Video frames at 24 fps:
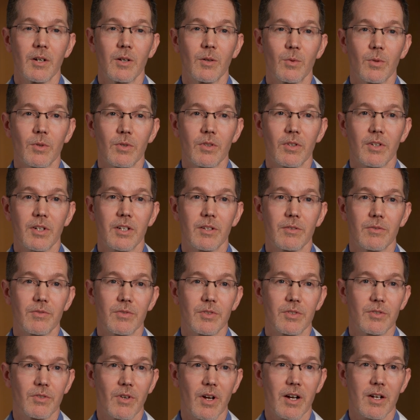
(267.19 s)
We're looking
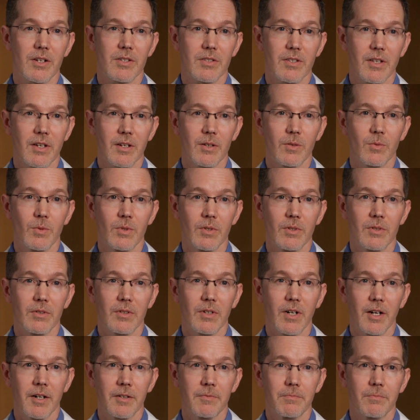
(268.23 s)
for drugs that will
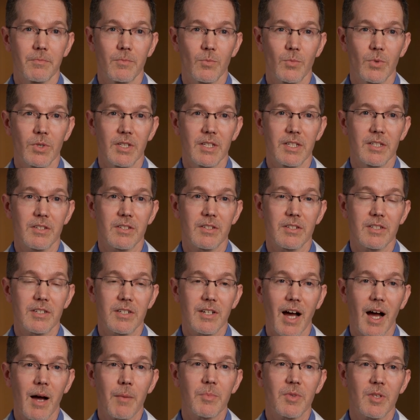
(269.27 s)
really
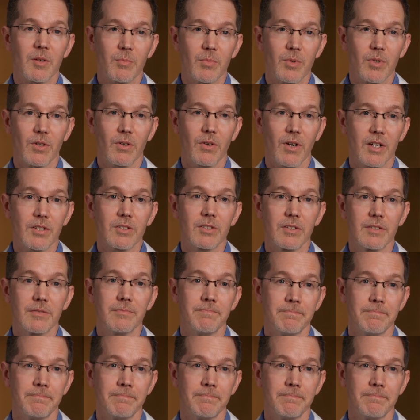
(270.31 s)
stop the progression.